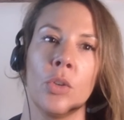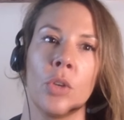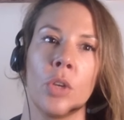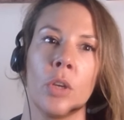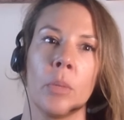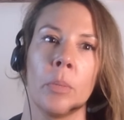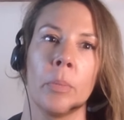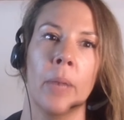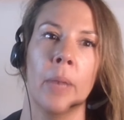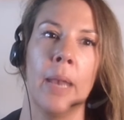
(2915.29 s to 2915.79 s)
you
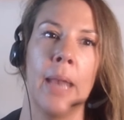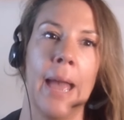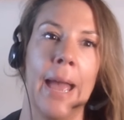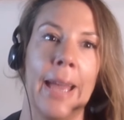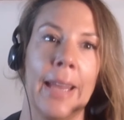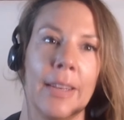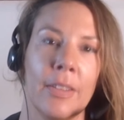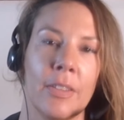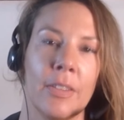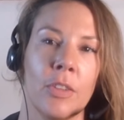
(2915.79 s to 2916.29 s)
can
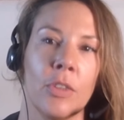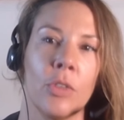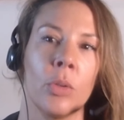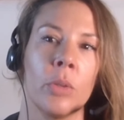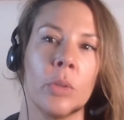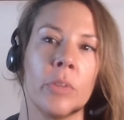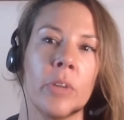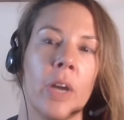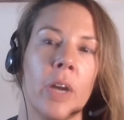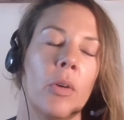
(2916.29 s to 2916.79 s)
plan to
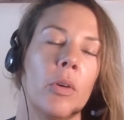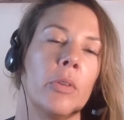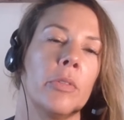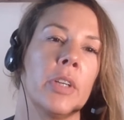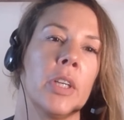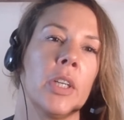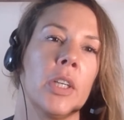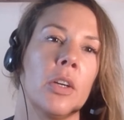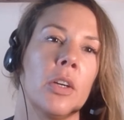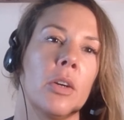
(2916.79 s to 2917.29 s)
do a
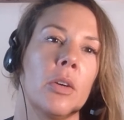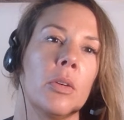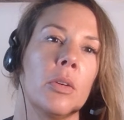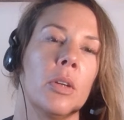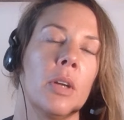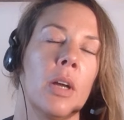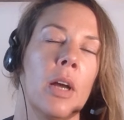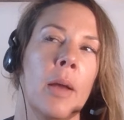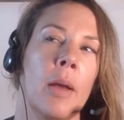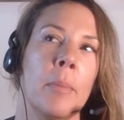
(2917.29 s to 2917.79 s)
viral
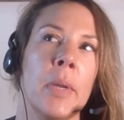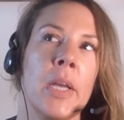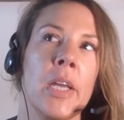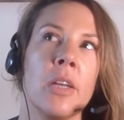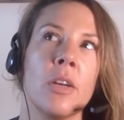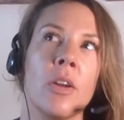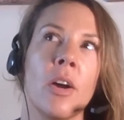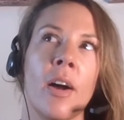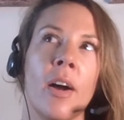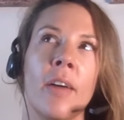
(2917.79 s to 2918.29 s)
video. I
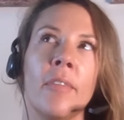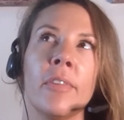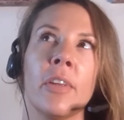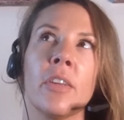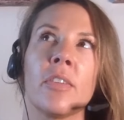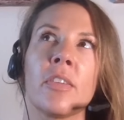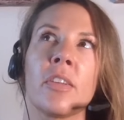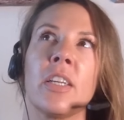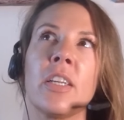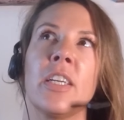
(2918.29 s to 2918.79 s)
mean,
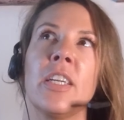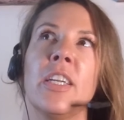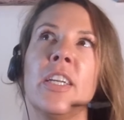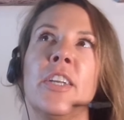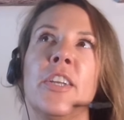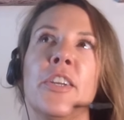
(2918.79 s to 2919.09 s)
obviously,